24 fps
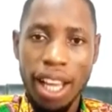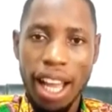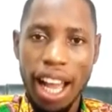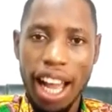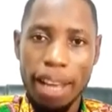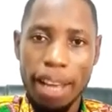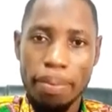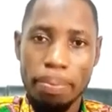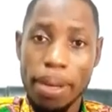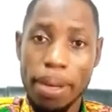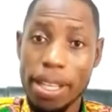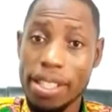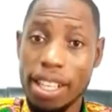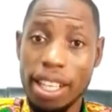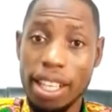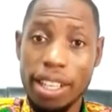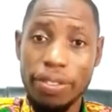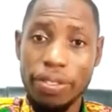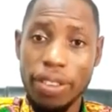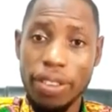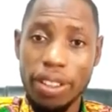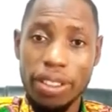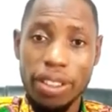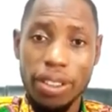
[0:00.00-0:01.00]
I personally
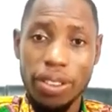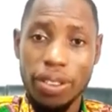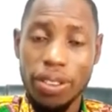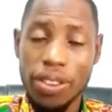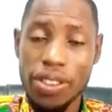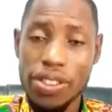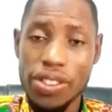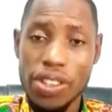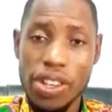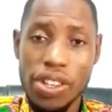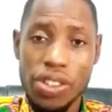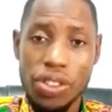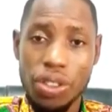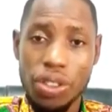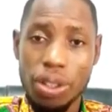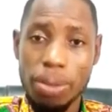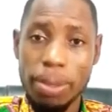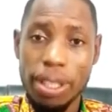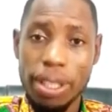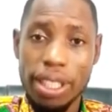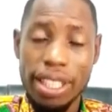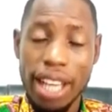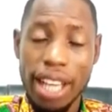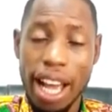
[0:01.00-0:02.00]
found the course
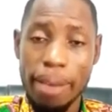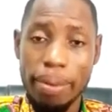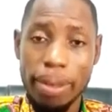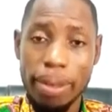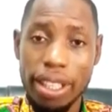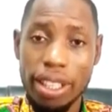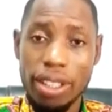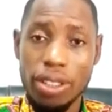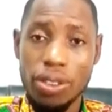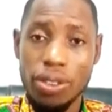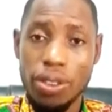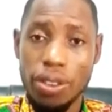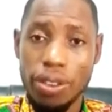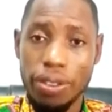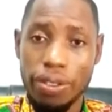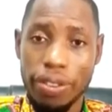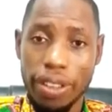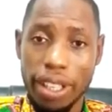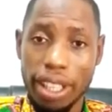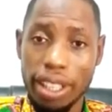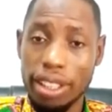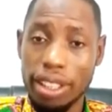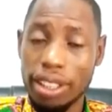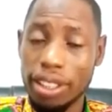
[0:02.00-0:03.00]
extremely timely,
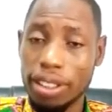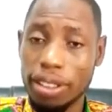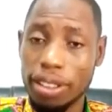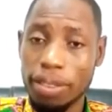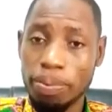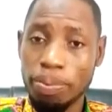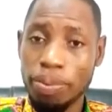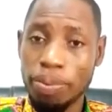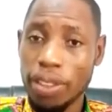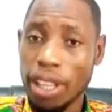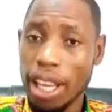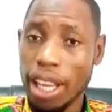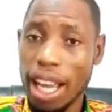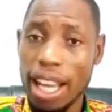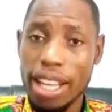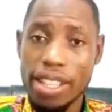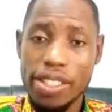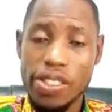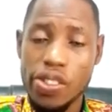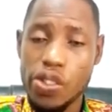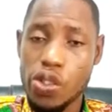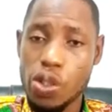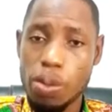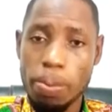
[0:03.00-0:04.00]
novel,
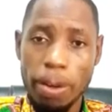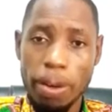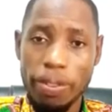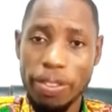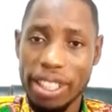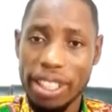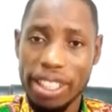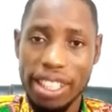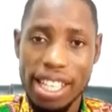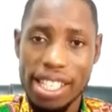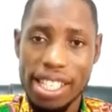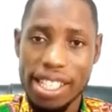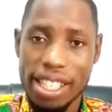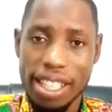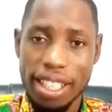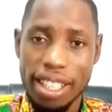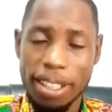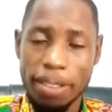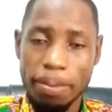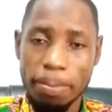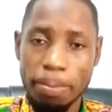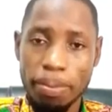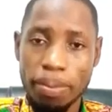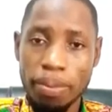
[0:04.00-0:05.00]
and super fantastic.
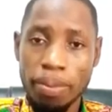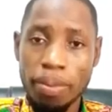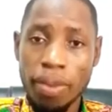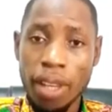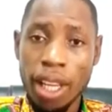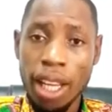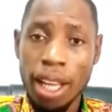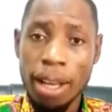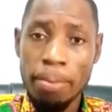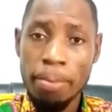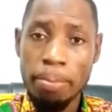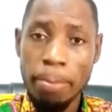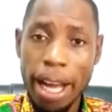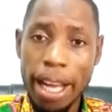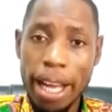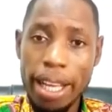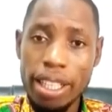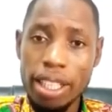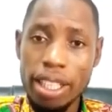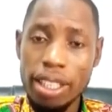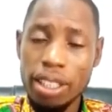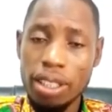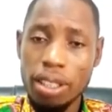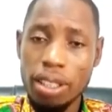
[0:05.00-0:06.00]

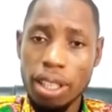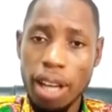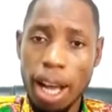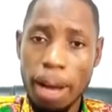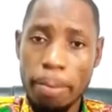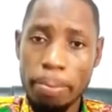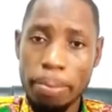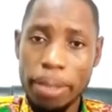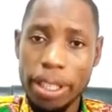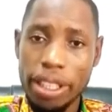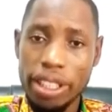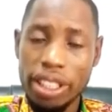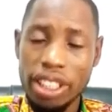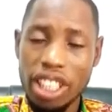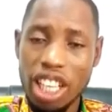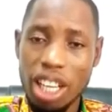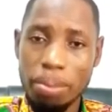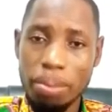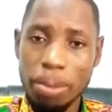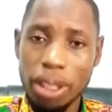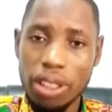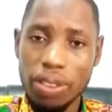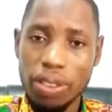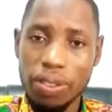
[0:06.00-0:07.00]
My ambition
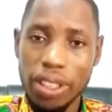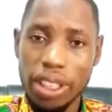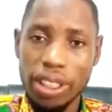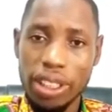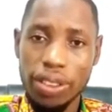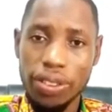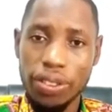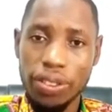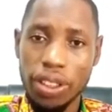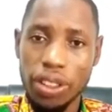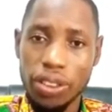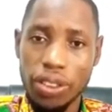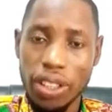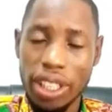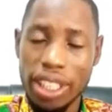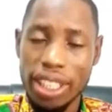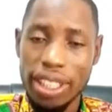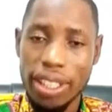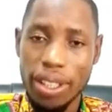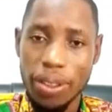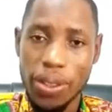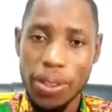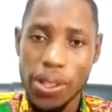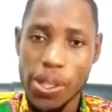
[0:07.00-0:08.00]
and motivation for joining
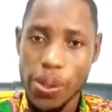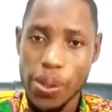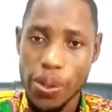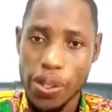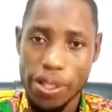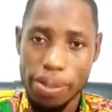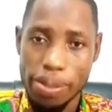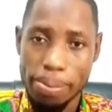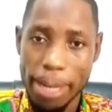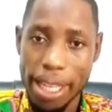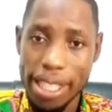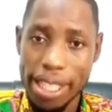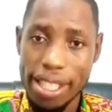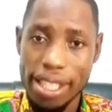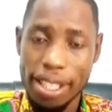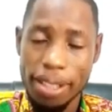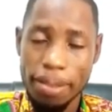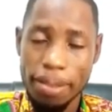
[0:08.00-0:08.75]
the course was met.